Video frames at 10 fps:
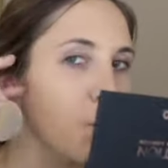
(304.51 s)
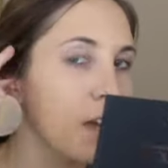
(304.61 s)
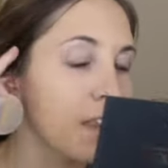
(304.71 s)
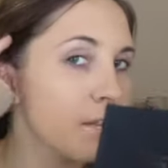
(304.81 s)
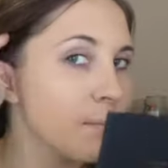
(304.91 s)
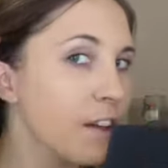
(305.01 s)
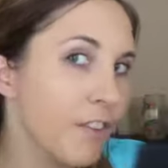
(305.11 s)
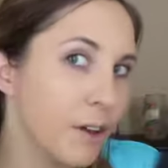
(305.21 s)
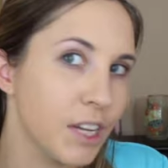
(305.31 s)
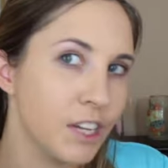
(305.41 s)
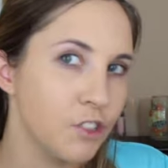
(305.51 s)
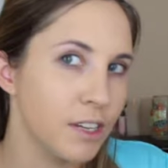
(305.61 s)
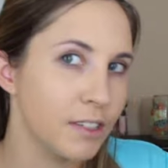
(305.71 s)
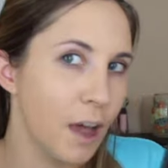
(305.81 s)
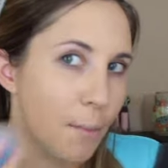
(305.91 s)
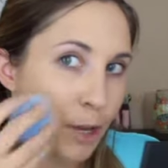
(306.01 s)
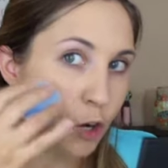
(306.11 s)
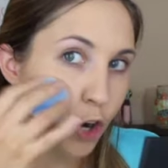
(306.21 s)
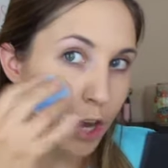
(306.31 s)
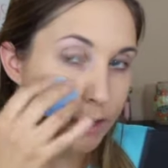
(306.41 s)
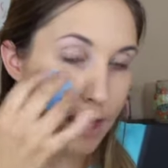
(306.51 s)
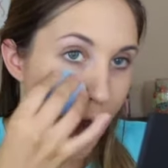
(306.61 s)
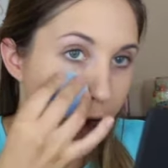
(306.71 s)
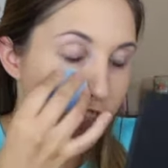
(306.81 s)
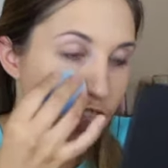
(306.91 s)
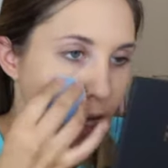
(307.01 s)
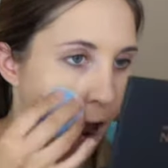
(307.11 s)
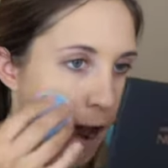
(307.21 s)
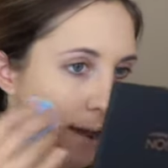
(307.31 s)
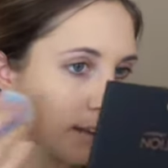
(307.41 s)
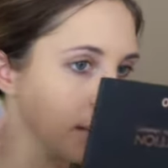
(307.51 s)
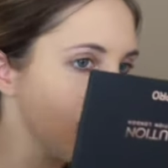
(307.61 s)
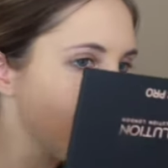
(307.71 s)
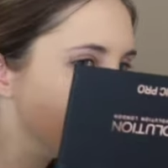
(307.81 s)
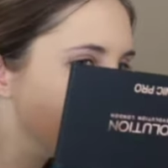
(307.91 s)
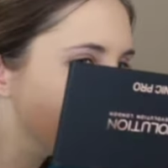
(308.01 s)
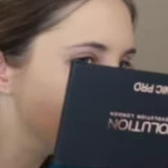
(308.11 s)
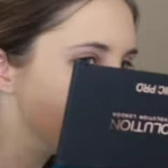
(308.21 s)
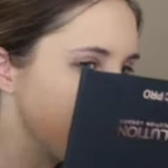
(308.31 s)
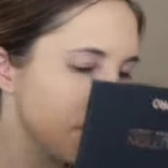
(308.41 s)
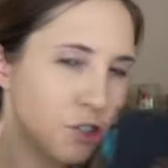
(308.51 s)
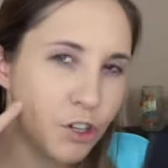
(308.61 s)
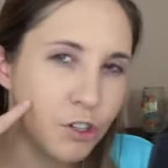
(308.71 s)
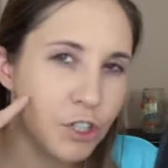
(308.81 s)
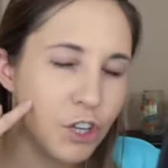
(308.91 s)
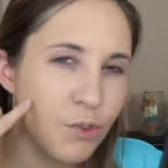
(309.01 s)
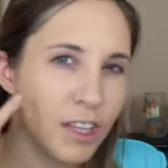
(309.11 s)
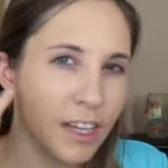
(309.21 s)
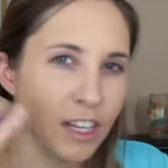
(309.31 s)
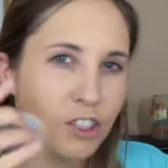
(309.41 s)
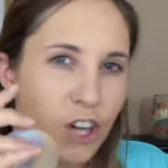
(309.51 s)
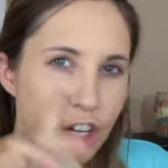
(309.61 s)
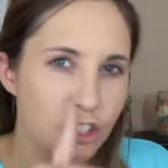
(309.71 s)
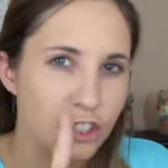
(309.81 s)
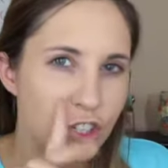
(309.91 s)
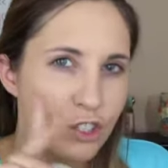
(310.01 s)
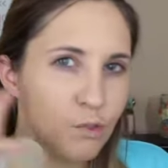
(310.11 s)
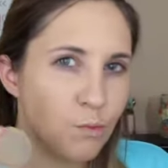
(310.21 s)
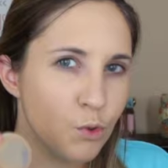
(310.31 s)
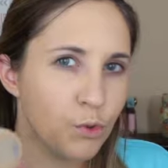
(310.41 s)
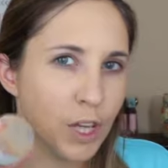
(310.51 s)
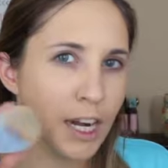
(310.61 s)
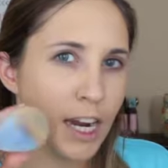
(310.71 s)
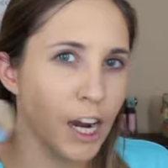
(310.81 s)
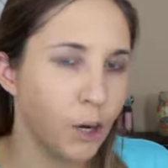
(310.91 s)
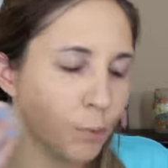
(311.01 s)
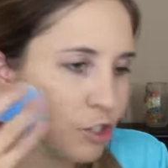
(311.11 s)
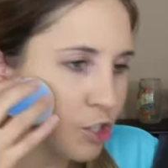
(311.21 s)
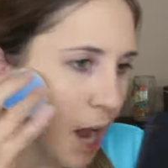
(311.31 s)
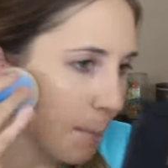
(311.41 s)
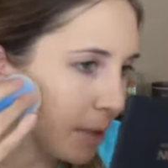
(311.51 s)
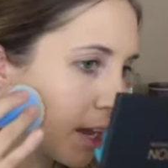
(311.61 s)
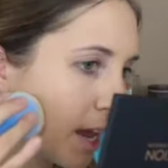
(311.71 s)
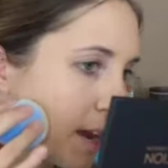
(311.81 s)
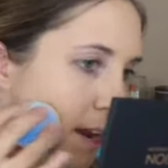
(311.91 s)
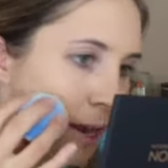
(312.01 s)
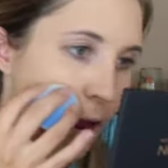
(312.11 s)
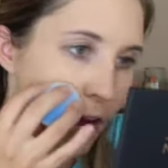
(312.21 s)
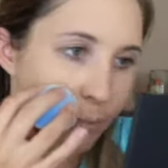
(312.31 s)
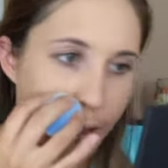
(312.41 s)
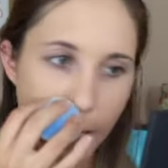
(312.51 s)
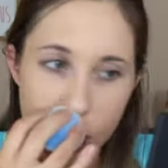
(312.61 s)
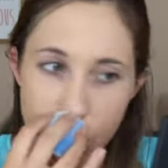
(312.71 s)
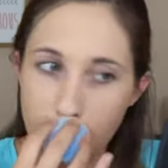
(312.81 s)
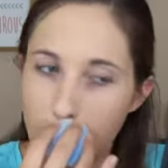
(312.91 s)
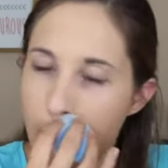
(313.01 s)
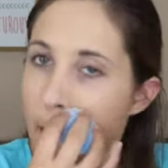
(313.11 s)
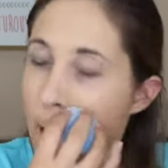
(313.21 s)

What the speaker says: way that my foundation is coming across actually has some texture to it. Like it's not just a smooth kind of airbrush application.